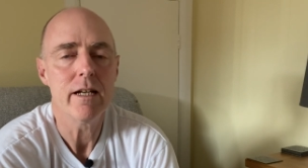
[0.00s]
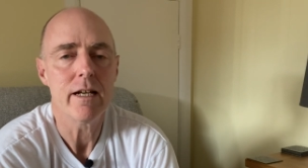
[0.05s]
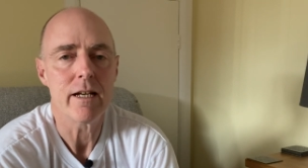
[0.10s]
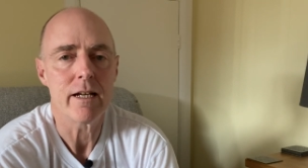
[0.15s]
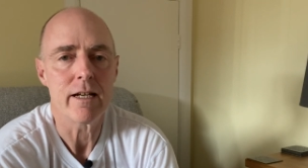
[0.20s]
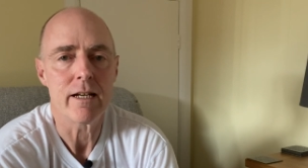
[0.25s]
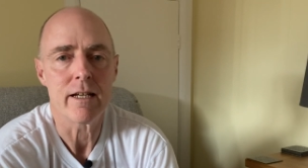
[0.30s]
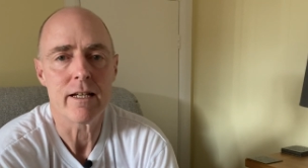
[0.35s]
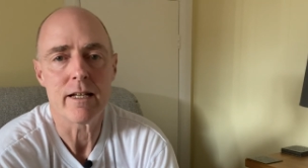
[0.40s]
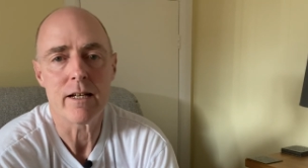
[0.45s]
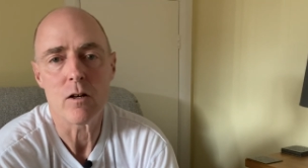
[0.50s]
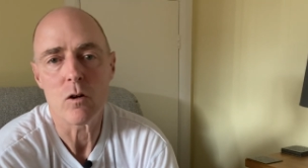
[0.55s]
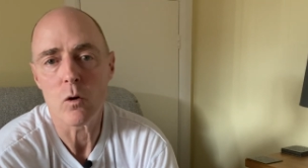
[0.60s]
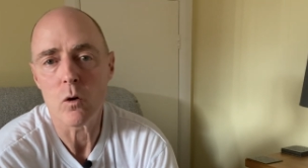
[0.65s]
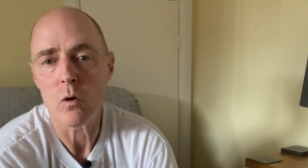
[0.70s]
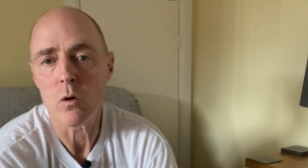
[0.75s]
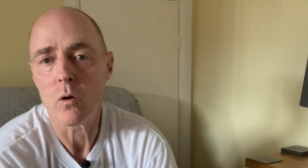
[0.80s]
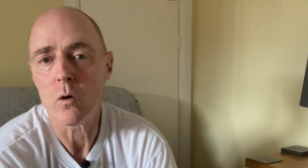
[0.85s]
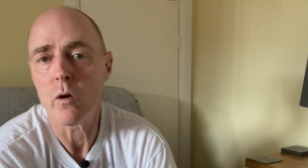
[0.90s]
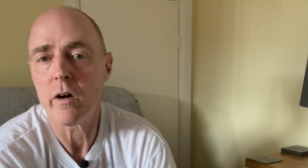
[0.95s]
uh,
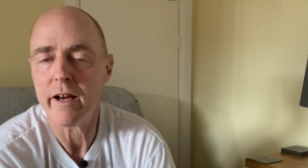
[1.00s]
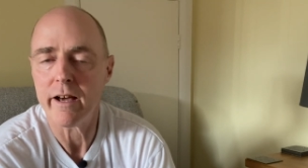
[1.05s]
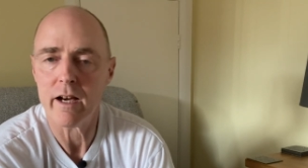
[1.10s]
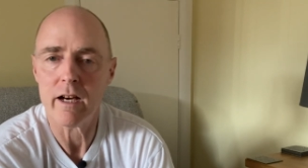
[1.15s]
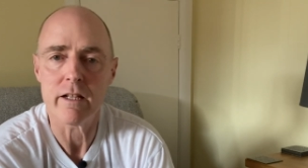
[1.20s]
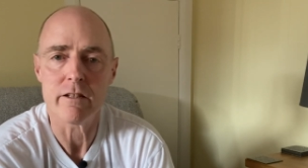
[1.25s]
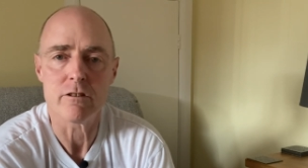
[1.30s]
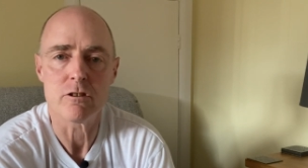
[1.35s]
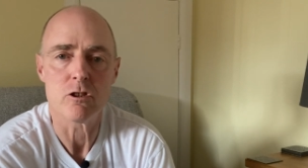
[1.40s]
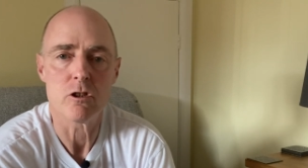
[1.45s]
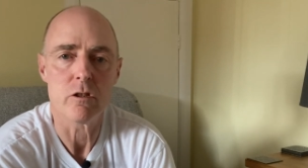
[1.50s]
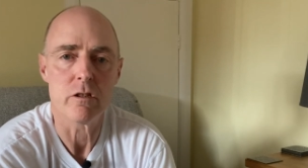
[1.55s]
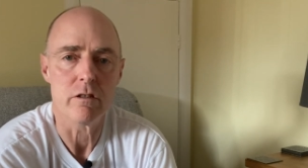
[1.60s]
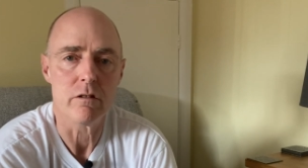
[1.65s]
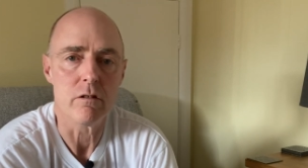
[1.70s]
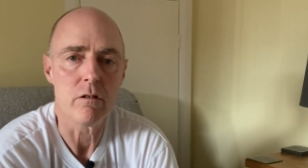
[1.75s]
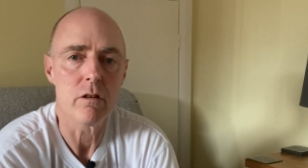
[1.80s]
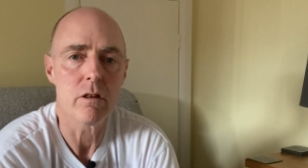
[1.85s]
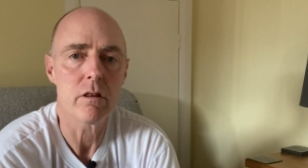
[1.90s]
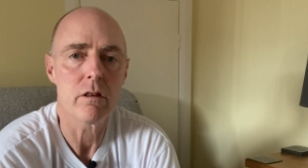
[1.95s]
or
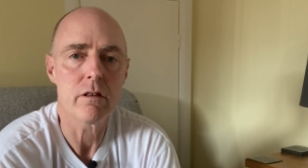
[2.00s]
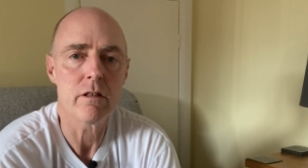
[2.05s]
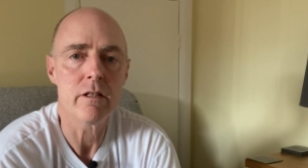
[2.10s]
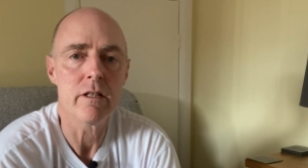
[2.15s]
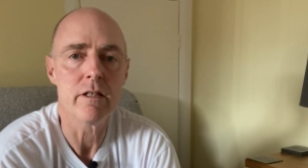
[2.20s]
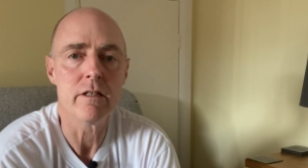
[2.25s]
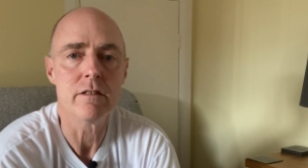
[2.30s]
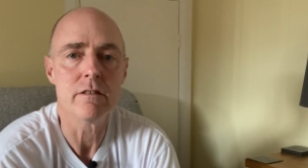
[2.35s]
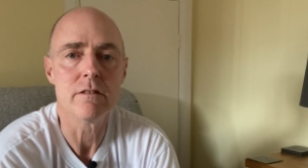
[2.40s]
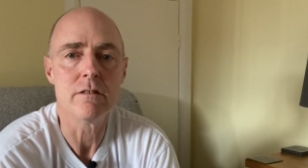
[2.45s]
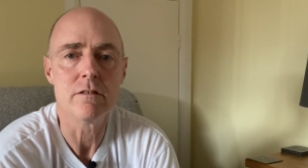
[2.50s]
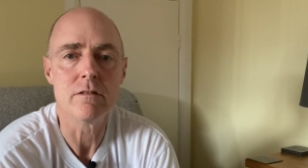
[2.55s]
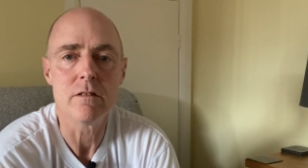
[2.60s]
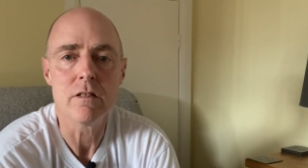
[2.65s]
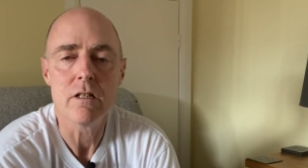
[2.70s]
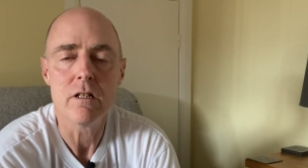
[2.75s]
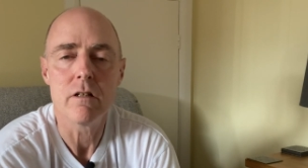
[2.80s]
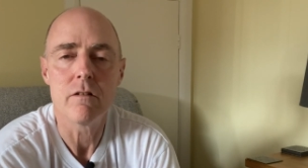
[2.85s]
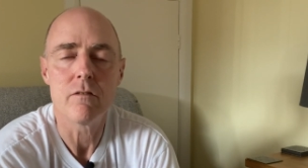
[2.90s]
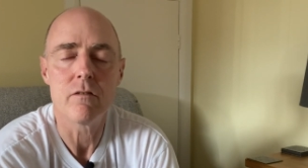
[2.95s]
untruth to
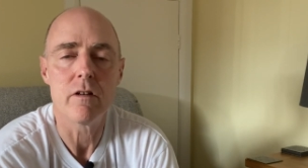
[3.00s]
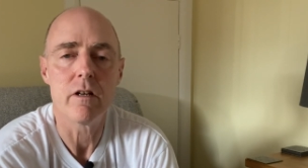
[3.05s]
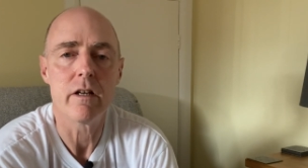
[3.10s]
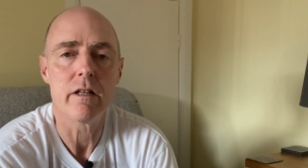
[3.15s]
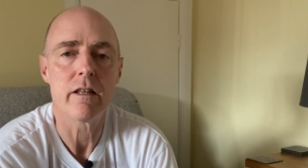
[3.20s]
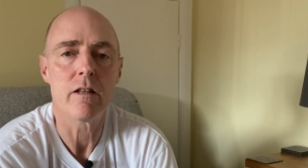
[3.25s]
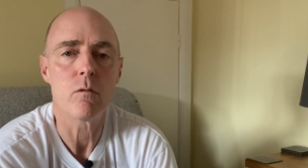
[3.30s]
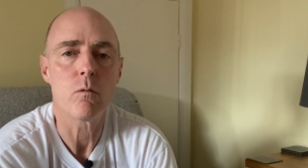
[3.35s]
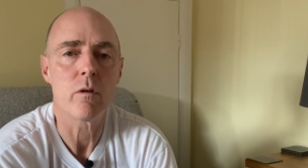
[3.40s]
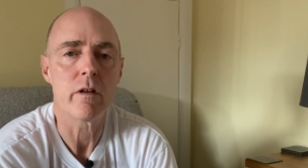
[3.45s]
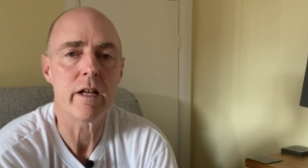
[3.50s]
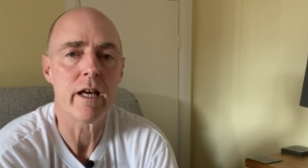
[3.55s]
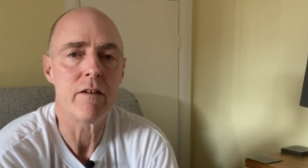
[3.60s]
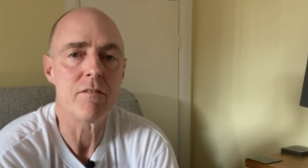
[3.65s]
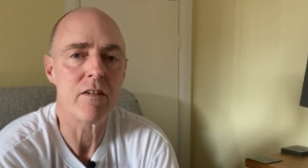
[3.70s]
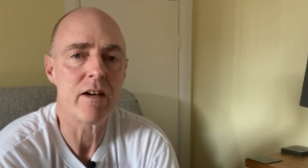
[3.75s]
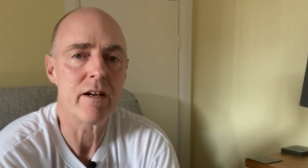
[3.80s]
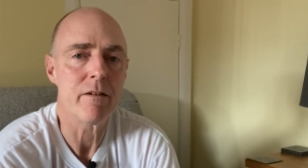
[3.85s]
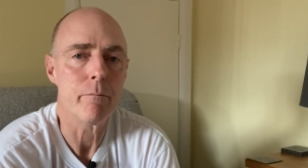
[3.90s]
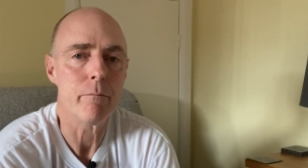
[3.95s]
further
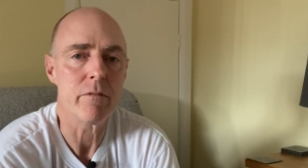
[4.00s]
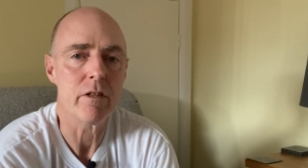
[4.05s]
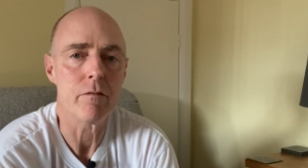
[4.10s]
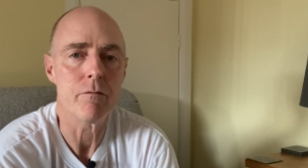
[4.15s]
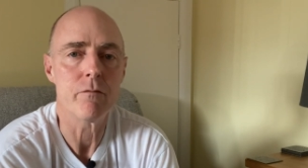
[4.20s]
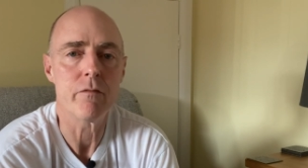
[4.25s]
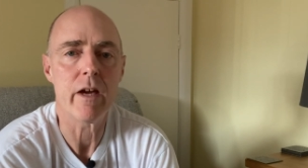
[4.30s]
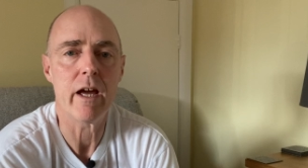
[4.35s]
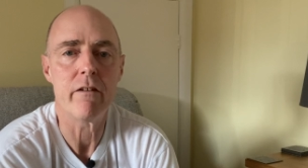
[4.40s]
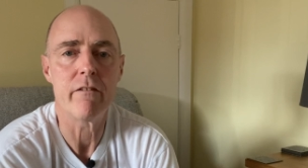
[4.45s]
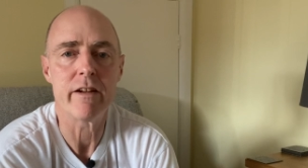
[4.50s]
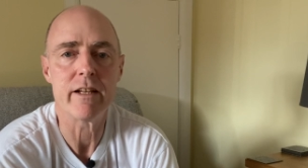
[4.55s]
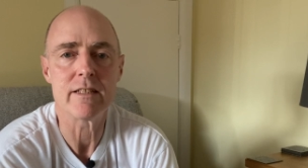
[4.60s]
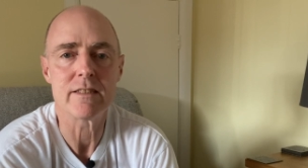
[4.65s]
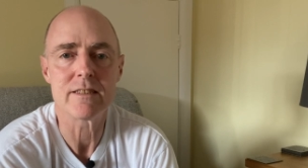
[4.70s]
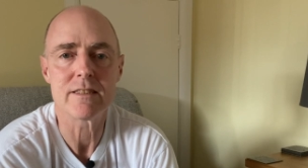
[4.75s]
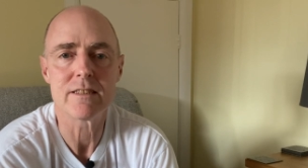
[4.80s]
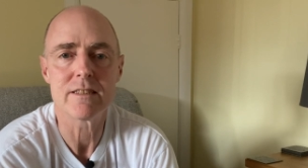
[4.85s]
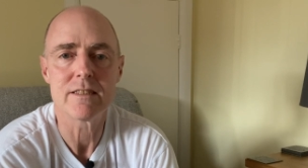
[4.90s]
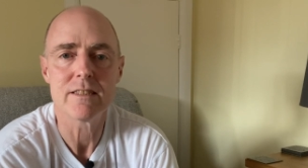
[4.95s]
whatever
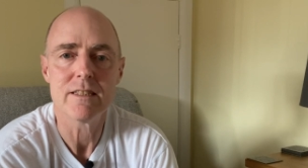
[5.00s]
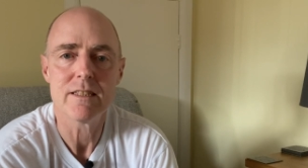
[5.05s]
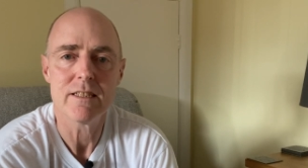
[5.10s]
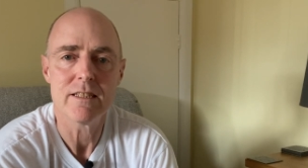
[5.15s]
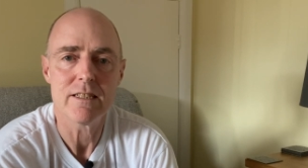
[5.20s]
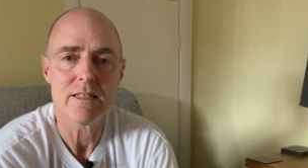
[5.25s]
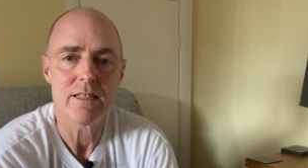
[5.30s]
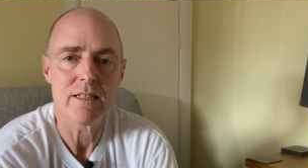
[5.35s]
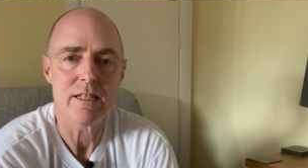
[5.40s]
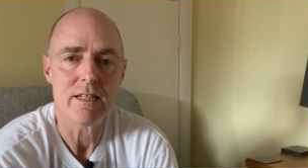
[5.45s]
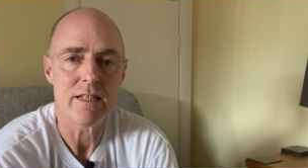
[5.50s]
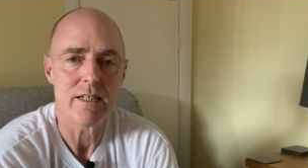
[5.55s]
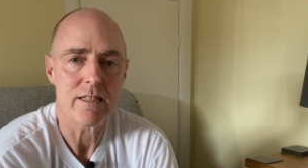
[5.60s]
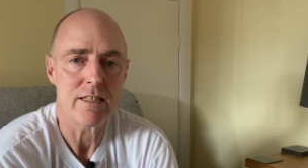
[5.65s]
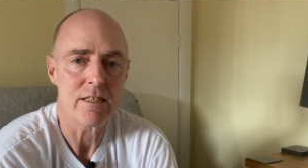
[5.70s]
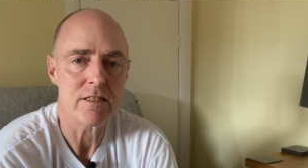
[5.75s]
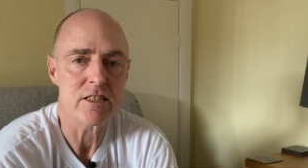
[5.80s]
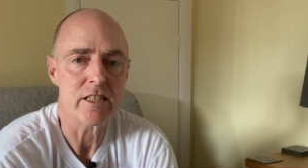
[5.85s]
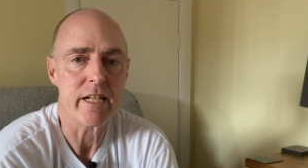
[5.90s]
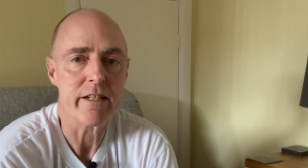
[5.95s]
nefarious
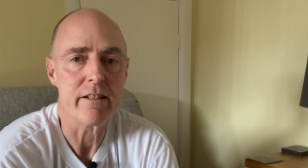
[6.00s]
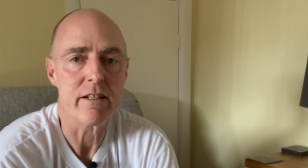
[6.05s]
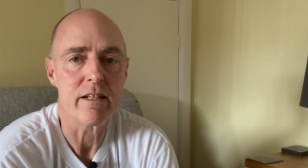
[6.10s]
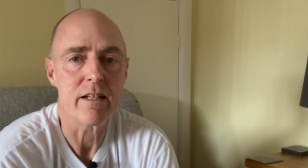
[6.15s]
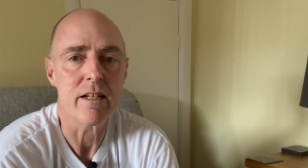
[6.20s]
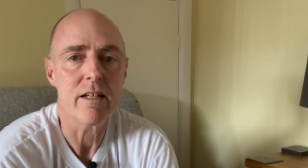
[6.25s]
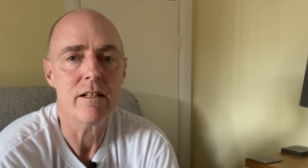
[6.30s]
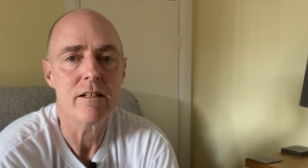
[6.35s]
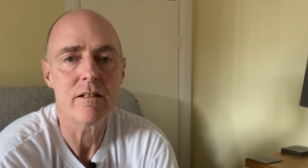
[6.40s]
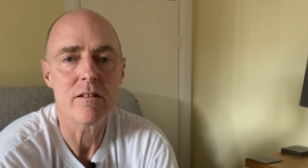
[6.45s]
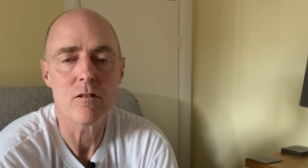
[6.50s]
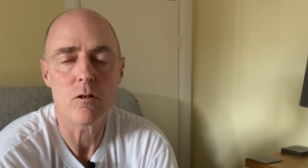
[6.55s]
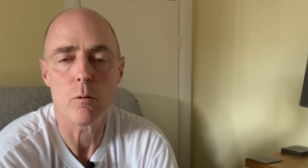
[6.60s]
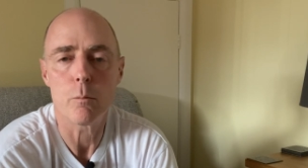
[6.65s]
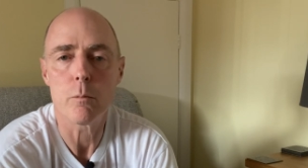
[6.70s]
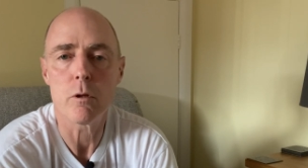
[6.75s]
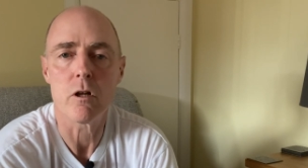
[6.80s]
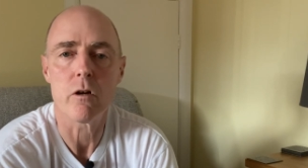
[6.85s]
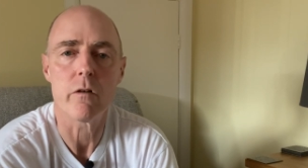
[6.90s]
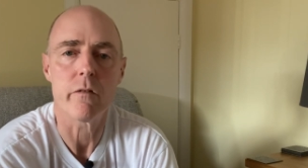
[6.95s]
agenda or
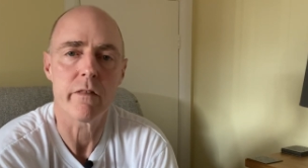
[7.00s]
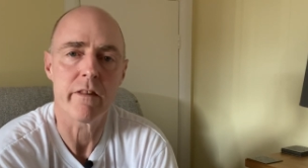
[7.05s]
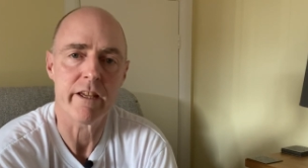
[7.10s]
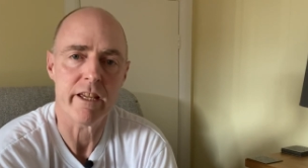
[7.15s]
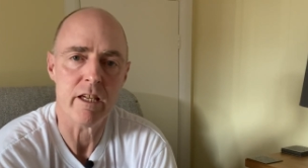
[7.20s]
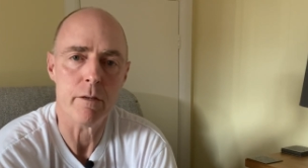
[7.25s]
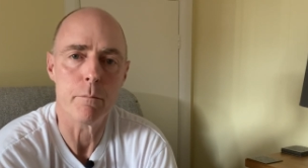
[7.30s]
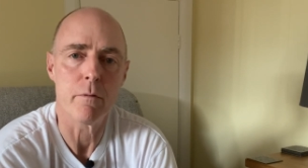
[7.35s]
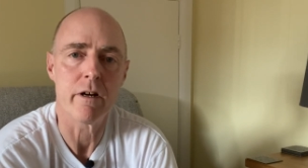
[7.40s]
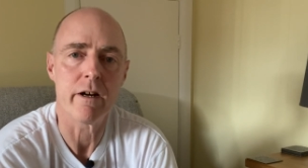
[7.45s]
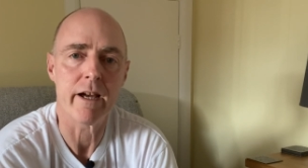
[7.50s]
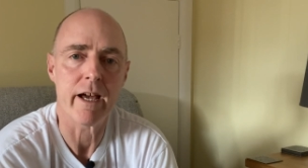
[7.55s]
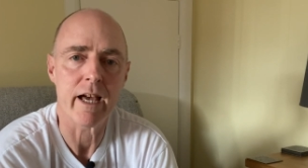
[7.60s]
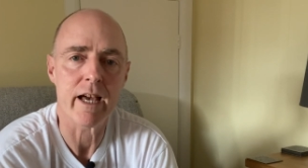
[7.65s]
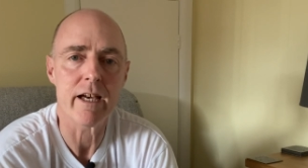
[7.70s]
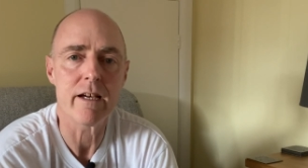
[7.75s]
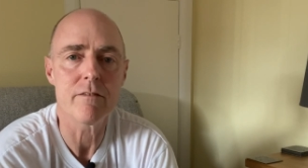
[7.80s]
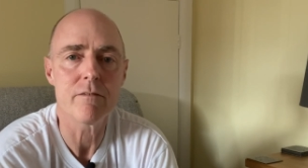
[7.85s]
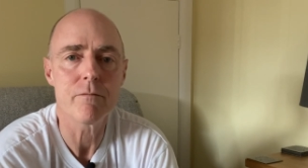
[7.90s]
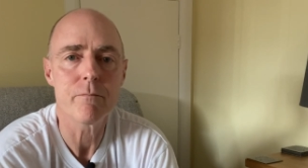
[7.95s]
plot that you might
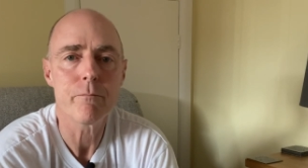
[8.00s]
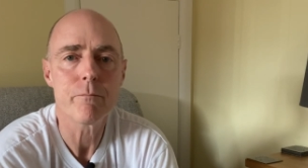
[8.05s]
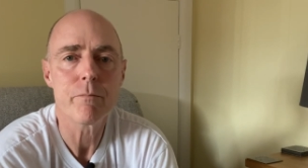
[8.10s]
have.